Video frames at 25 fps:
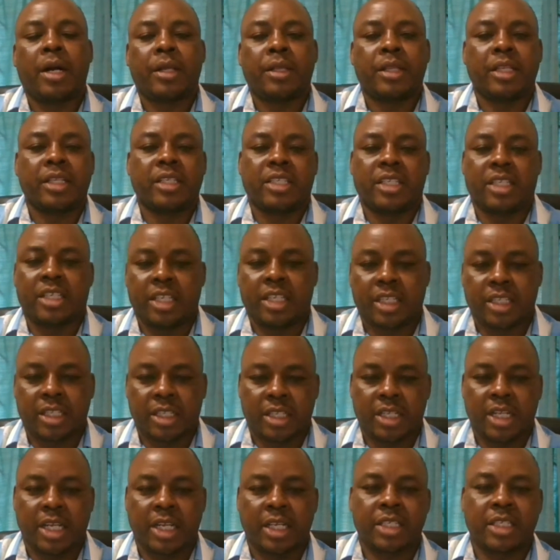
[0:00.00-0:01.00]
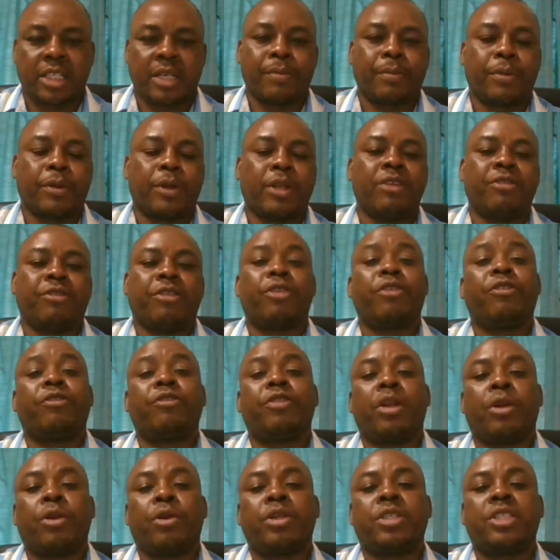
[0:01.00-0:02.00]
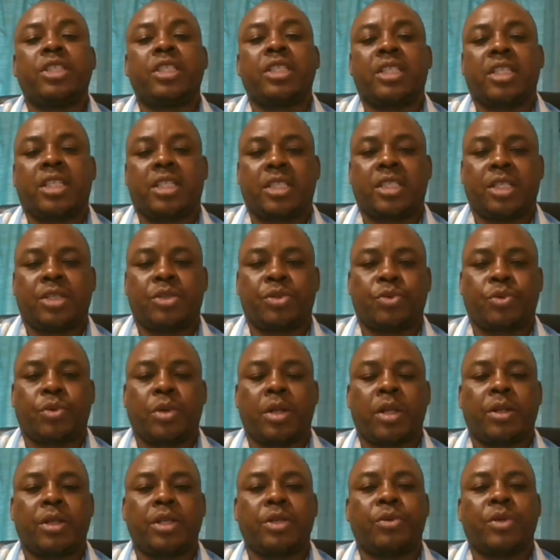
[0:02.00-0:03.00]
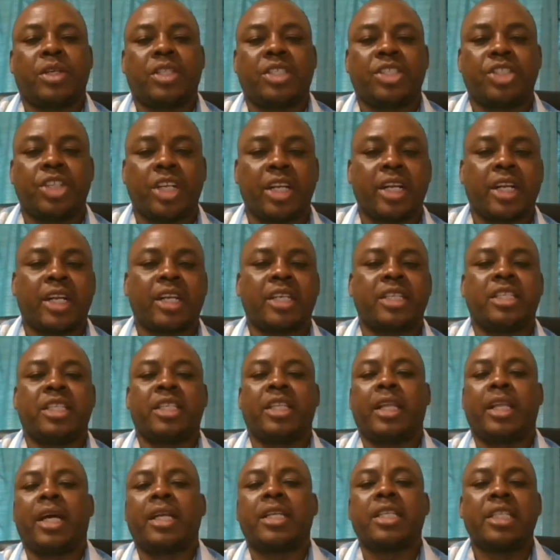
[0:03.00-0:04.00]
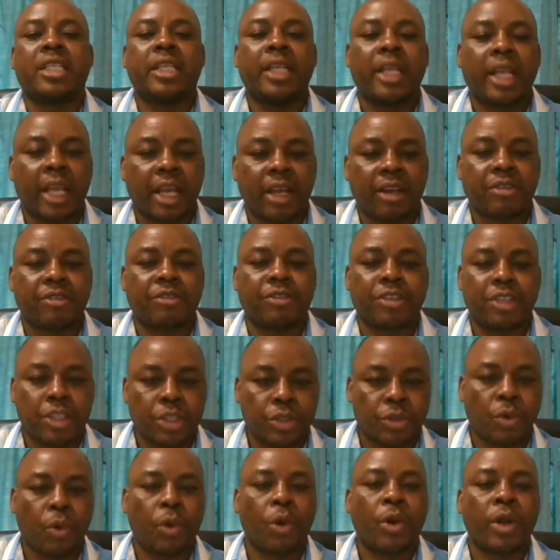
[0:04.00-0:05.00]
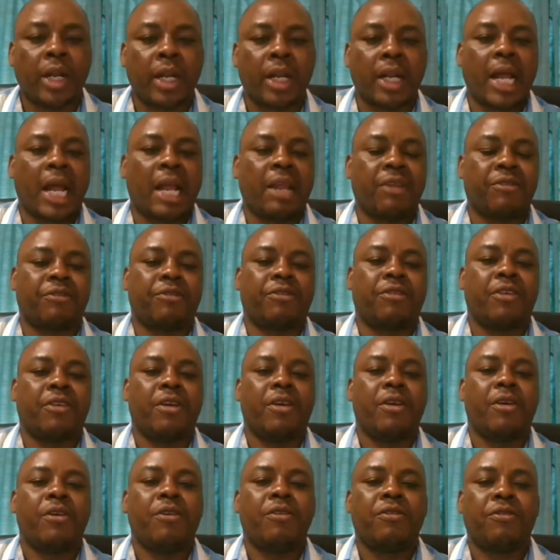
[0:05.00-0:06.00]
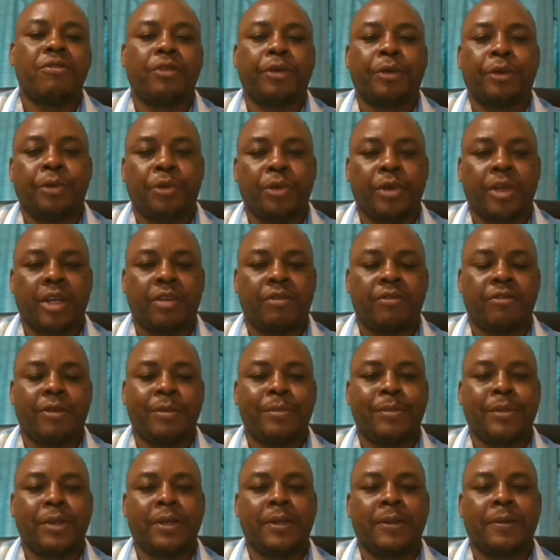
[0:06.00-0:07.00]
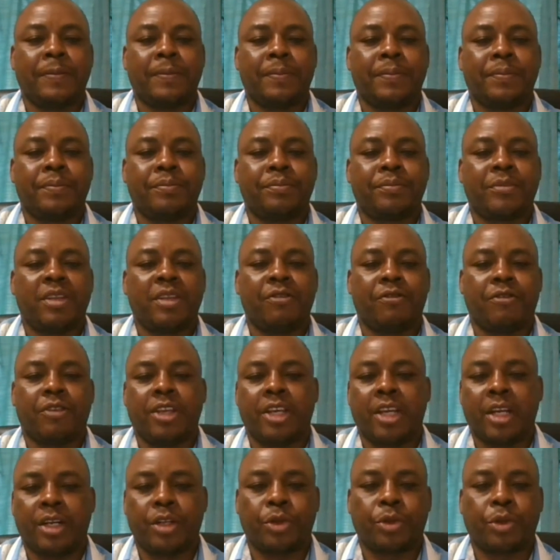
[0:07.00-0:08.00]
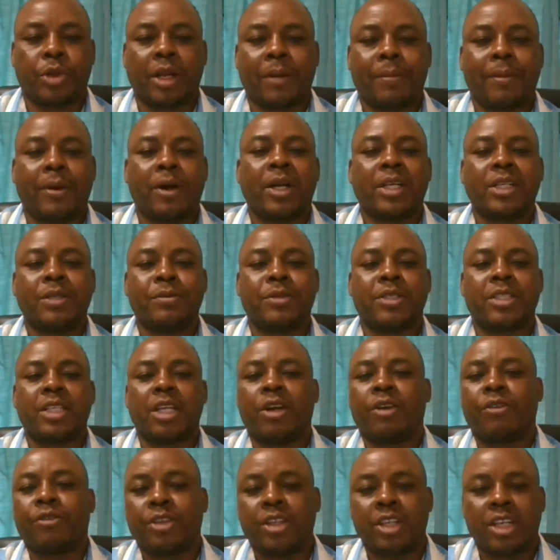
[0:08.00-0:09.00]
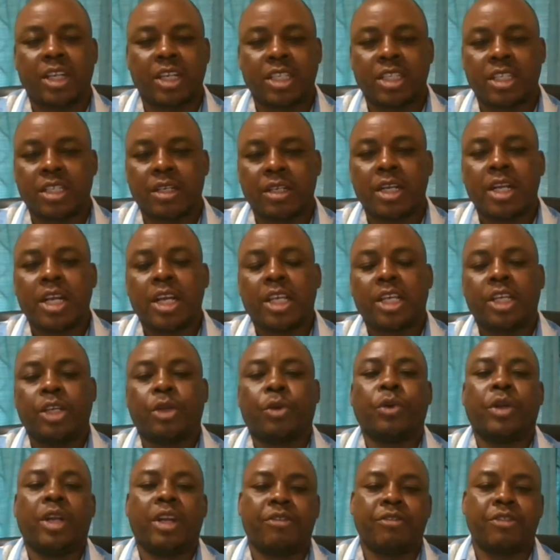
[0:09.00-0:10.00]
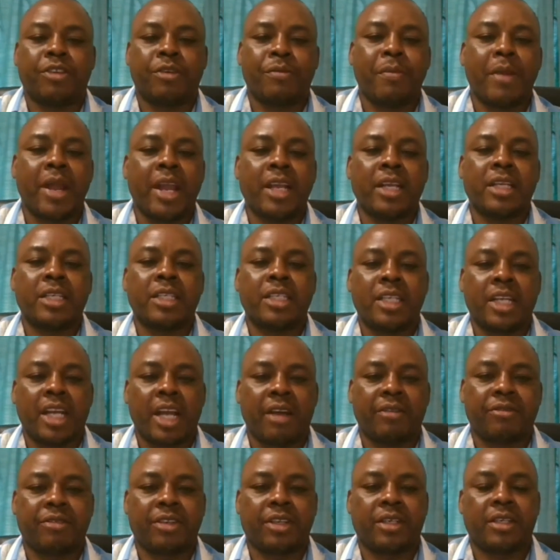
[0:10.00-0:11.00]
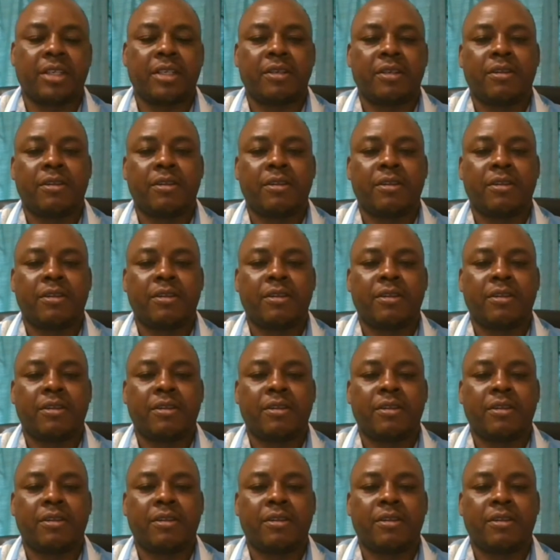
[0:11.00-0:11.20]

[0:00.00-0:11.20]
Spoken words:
This is the example even of the Lord Jesus as well. He was generous in that he gave his own life for you and for me. If he had thought about himself, he could have remained in heaven,